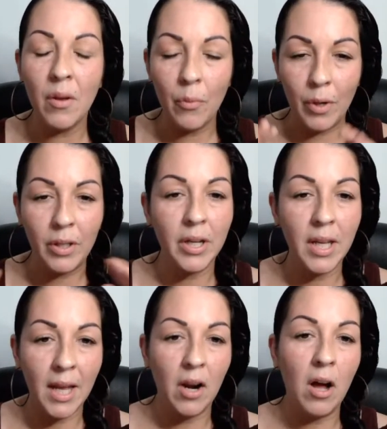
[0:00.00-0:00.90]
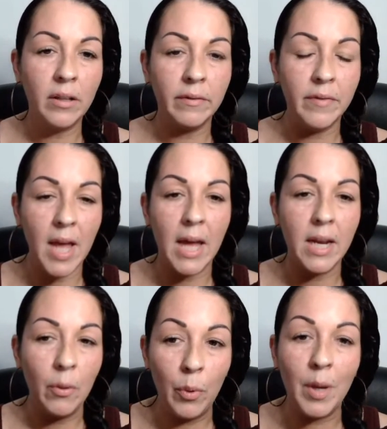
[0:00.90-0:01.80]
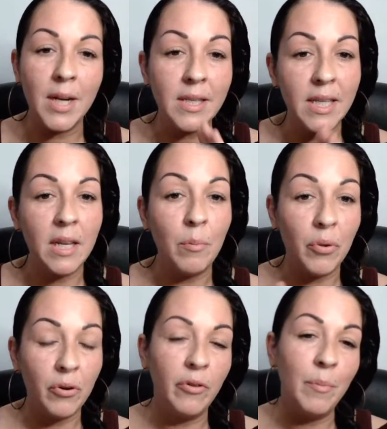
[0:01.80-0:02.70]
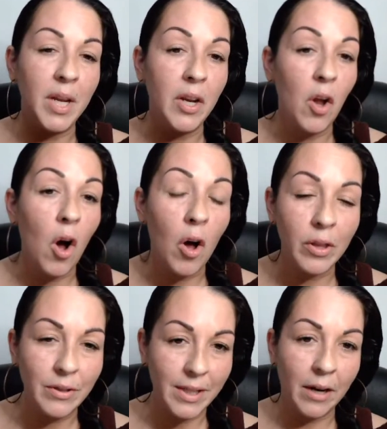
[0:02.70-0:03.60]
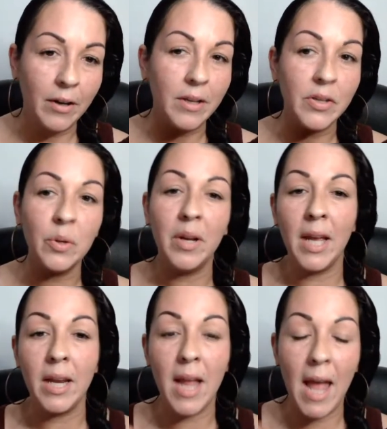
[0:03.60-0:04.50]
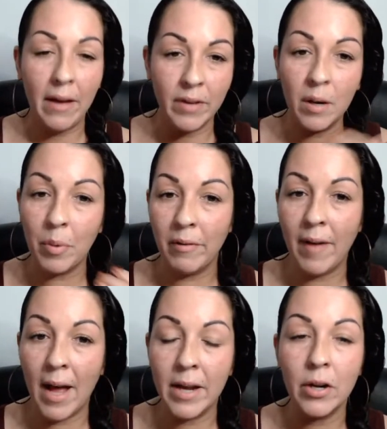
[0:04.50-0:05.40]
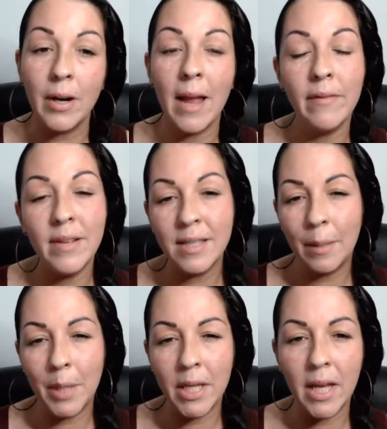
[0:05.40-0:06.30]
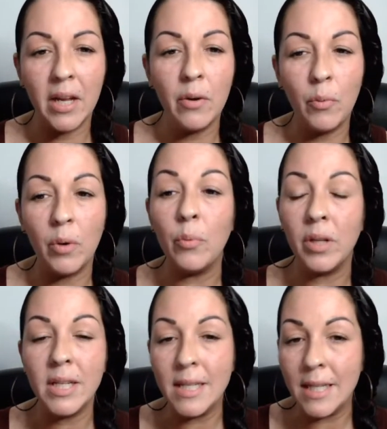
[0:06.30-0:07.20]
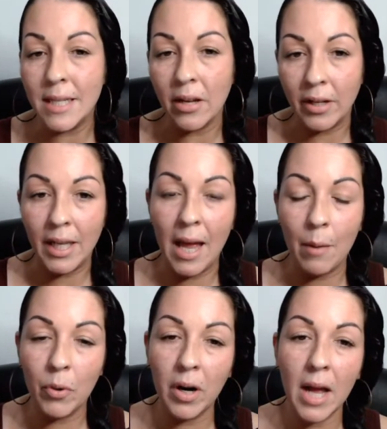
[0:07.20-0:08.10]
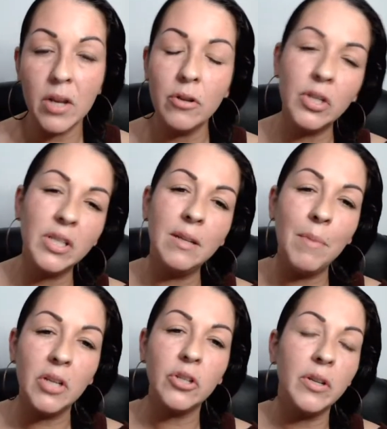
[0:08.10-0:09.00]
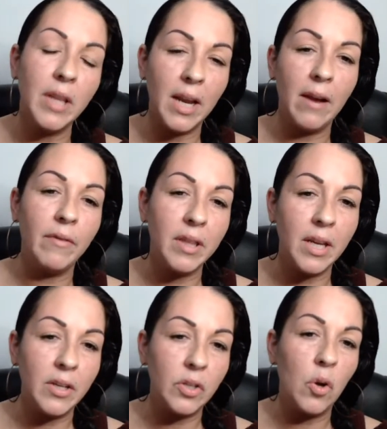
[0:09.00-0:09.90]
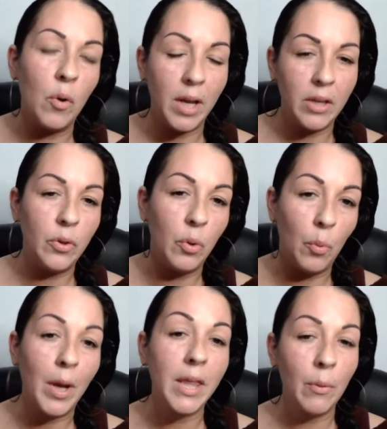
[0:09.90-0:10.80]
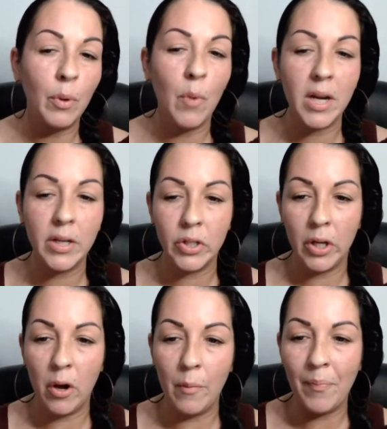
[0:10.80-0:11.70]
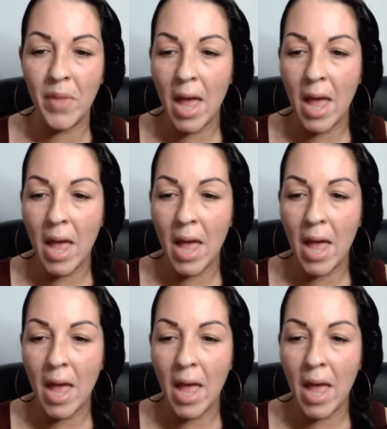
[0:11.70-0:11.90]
We're looking at all of that and we want to see improvement in all those areas. So again, having a provider, having somebody that can run really detailed lab work on you just to make sure that everything is going in the way that we want it to go.